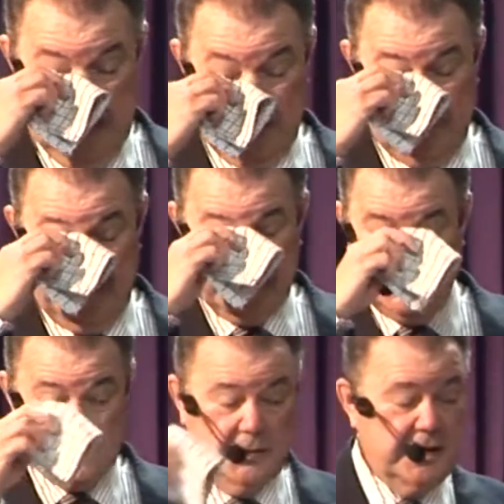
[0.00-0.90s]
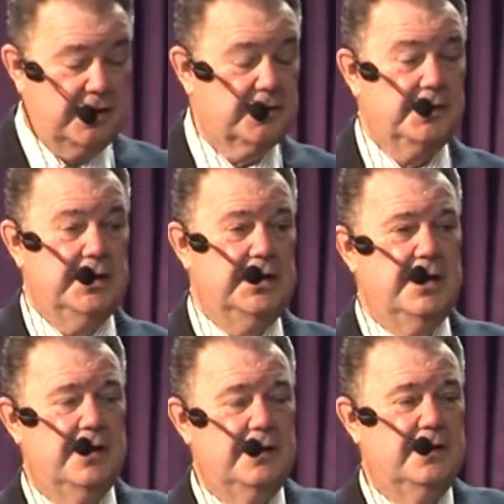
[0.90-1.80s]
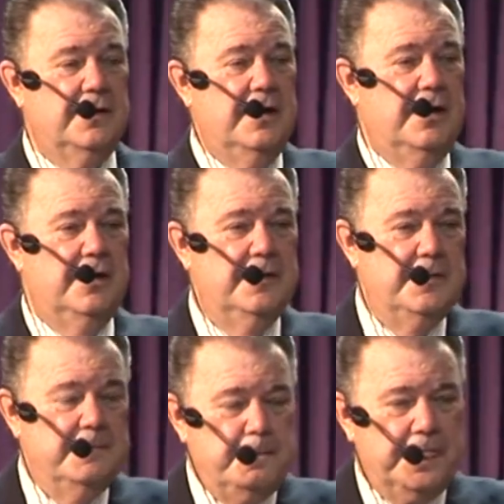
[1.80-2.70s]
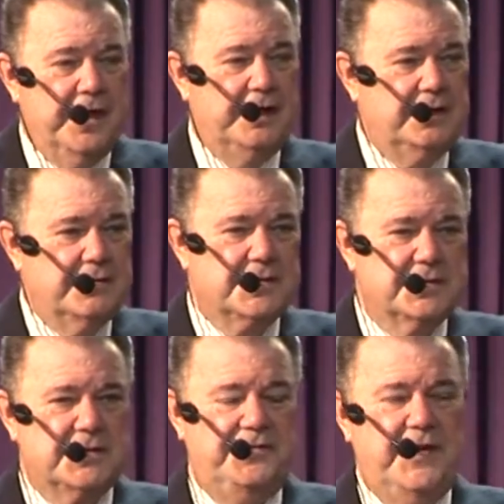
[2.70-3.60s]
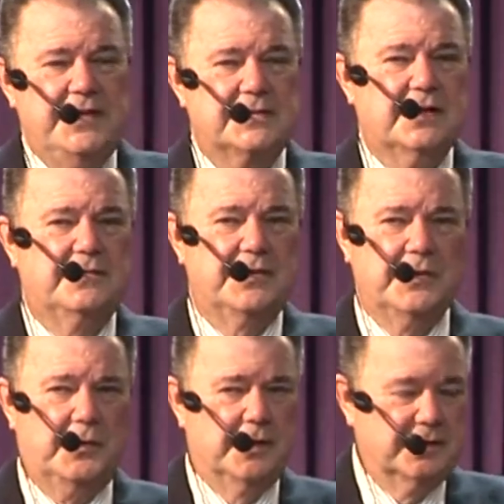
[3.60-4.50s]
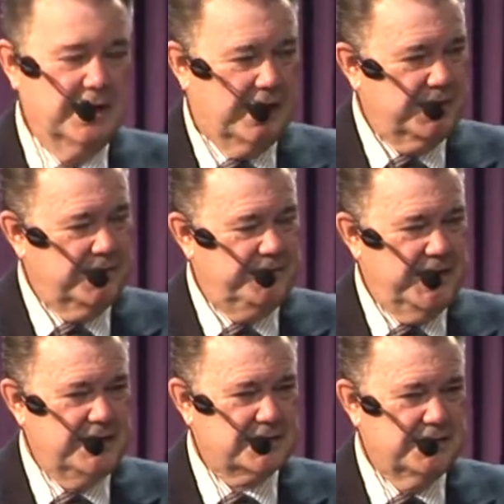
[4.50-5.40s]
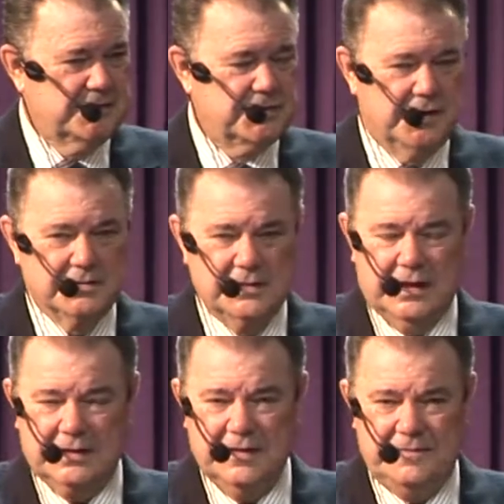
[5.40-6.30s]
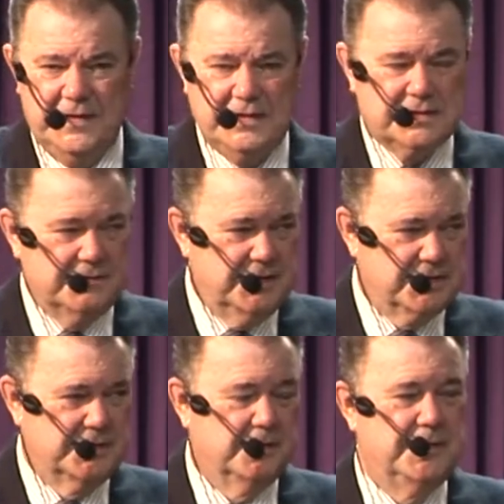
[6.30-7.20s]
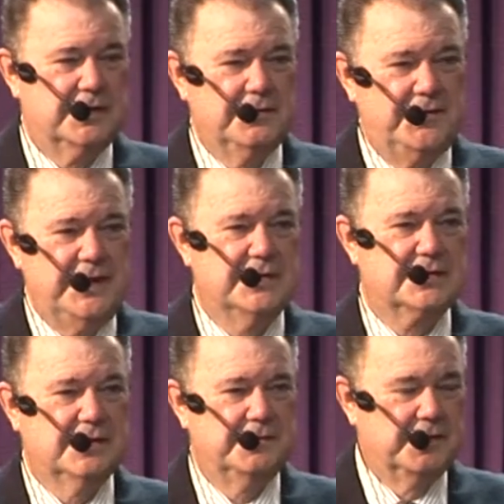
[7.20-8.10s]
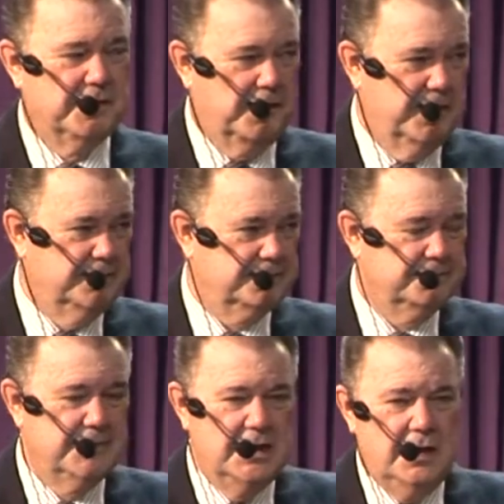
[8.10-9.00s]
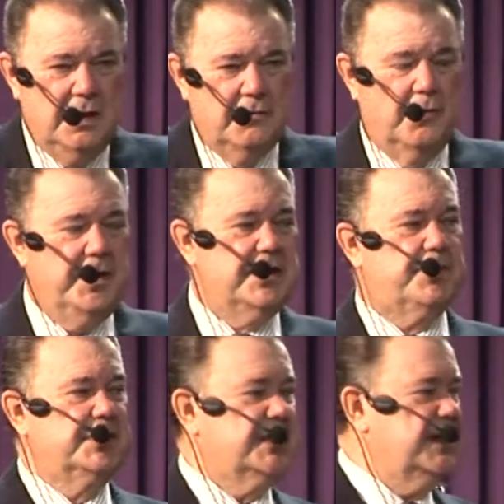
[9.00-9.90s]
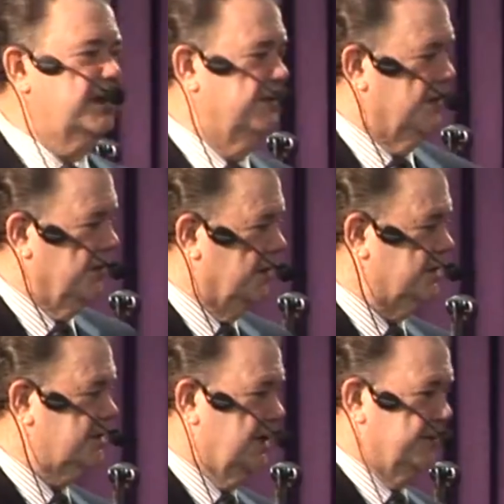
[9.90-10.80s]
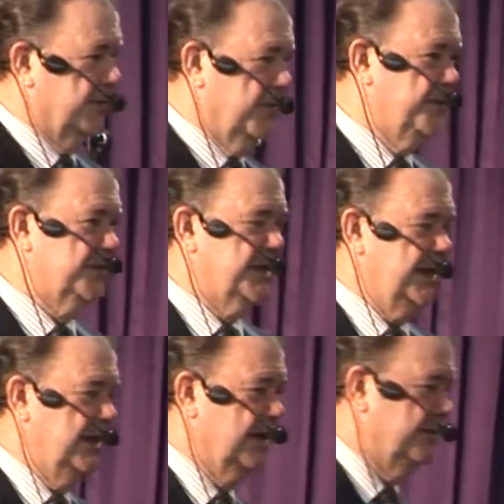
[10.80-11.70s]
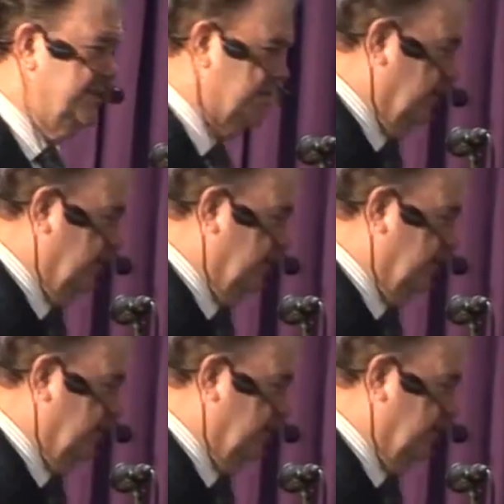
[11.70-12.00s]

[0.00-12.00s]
In Leviticus 23, it gives us the feast of the Lord, not the feast of the church, not the feast of Israel, but the feast of the Lord. When we partake of the Lord's Supper, we're partaking of his